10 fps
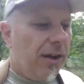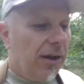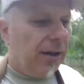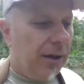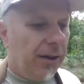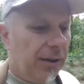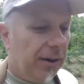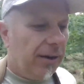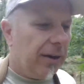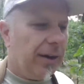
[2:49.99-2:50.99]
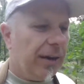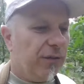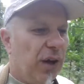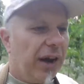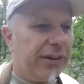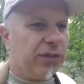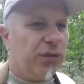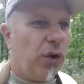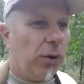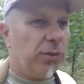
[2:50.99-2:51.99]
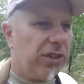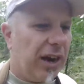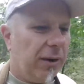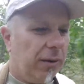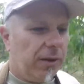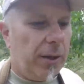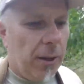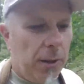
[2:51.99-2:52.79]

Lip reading: in various forms are